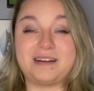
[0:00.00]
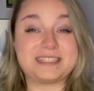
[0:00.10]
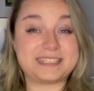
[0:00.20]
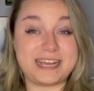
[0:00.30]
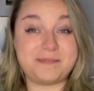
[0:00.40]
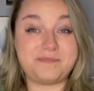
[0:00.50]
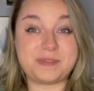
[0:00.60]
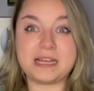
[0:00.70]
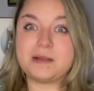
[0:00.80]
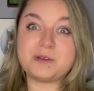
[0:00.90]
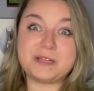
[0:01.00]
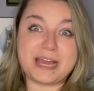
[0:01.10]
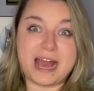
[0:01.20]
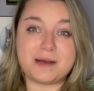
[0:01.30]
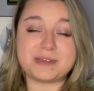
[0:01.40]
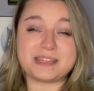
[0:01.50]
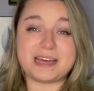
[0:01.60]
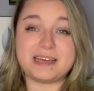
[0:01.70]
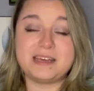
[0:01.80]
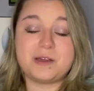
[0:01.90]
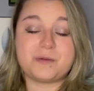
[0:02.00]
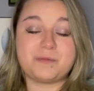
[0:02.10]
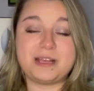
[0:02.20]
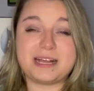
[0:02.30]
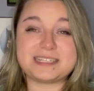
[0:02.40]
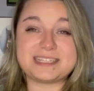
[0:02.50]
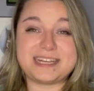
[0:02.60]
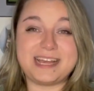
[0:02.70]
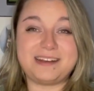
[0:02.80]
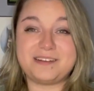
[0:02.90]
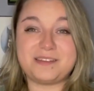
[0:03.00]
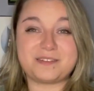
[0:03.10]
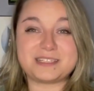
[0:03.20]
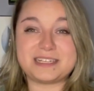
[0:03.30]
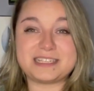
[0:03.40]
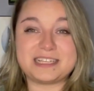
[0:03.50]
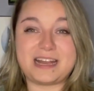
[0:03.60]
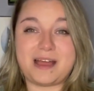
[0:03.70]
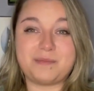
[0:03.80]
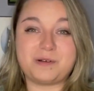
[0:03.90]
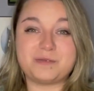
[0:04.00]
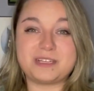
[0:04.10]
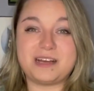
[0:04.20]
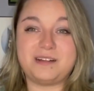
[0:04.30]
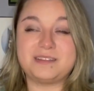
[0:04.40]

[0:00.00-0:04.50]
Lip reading: stay, and I'm really happy that we got to stay at another citizenM hotel.